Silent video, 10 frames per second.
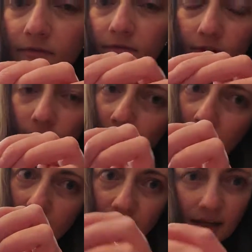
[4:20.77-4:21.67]
they're
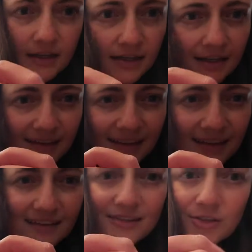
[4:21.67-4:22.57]
not tightening,
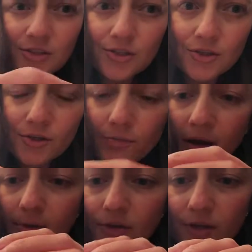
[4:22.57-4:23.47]
then you're
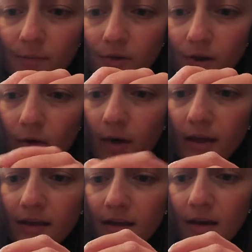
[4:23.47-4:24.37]
probably turning them the wrong way.
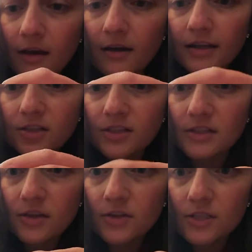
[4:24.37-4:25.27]
All right, just
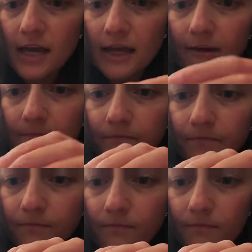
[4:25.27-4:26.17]
until they're tight.
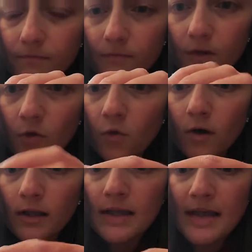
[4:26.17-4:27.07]

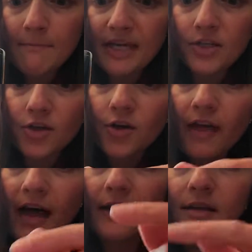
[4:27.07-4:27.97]
Cool. Make sure
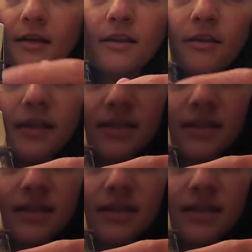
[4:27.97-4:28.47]
that the